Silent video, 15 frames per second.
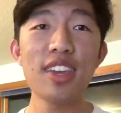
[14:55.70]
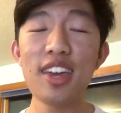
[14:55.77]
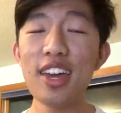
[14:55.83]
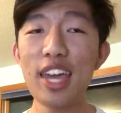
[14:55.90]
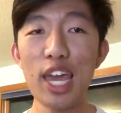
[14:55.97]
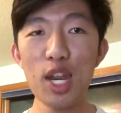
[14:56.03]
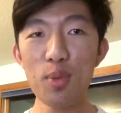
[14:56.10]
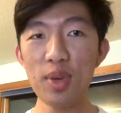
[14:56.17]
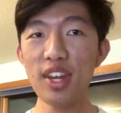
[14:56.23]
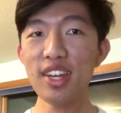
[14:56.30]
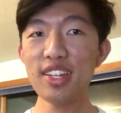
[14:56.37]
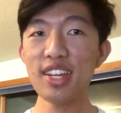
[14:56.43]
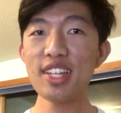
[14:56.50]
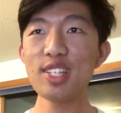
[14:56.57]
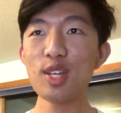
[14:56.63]
Yeah,
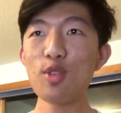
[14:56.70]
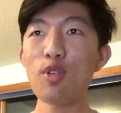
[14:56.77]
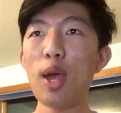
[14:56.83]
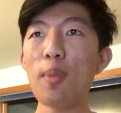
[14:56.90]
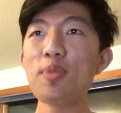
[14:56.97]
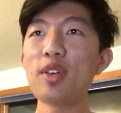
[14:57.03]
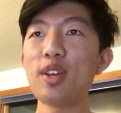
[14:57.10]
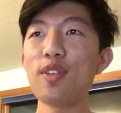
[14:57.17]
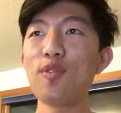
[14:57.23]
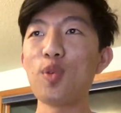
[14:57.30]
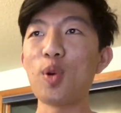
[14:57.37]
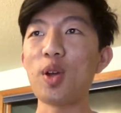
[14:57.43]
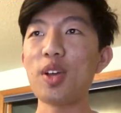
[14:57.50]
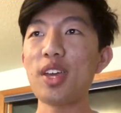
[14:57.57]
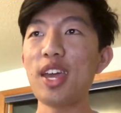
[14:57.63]
animating takes a crap ton of
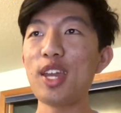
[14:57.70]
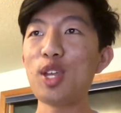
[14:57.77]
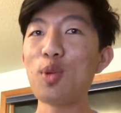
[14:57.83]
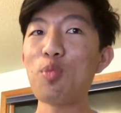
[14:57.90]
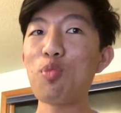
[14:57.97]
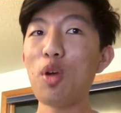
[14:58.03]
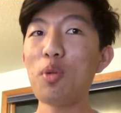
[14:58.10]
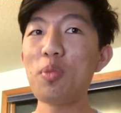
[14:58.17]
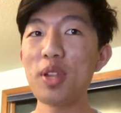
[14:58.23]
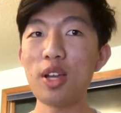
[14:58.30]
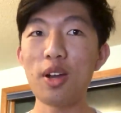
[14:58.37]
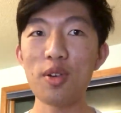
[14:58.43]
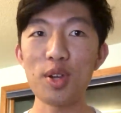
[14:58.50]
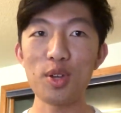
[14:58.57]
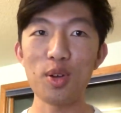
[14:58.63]
work and you probably
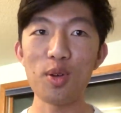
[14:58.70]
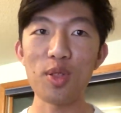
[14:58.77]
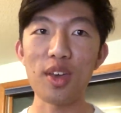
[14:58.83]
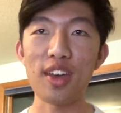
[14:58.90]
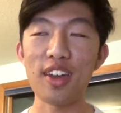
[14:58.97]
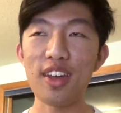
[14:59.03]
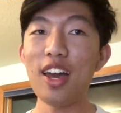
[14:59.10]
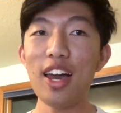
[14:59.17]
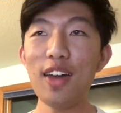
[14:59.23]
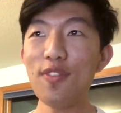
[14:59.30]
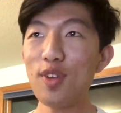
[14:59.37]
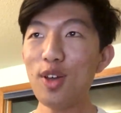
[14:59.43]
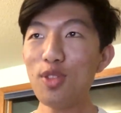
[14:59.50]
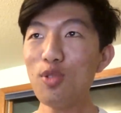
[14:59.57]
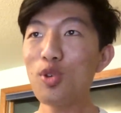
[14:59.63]
already know that. I've
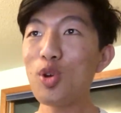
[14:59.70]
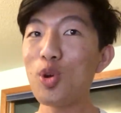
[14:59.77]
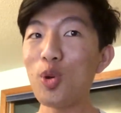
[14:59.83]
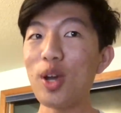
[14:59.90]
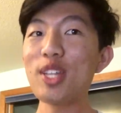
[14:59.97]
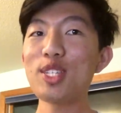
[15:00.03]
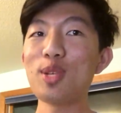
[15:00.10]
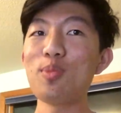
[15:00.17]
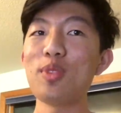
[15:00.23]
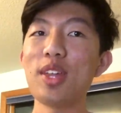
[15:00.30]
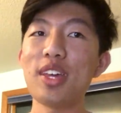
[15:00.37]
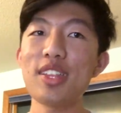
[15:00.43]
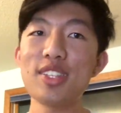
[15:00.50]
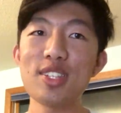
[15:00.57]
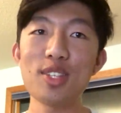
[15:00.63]
gone through quite some
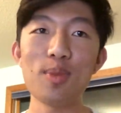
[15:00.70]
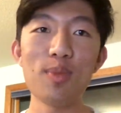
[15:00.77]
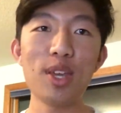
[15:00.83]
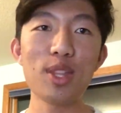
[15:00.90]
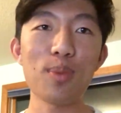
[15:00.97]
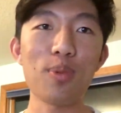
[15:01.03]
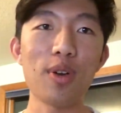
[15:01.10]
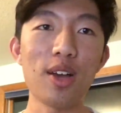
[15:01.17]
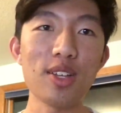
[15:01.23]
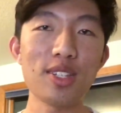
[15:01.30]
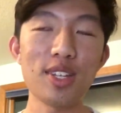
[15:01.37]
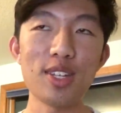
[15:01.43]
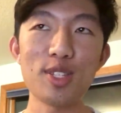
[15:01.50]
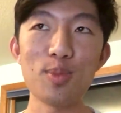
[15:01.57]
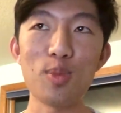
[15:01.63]
lengths to make the
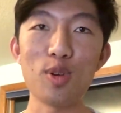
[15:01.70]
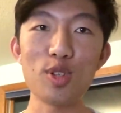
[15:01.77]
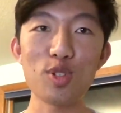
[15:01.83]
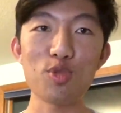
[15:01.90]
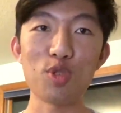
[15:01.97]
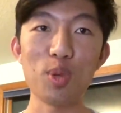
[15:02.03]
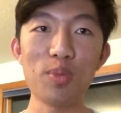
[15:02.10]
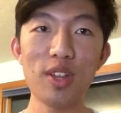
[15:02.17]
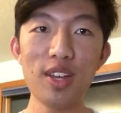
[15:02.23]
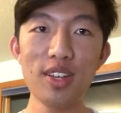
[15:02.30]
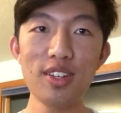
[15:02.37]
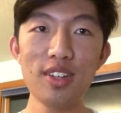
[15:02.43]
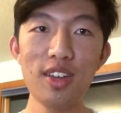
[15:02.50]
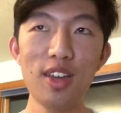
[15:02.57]
process more streamlined.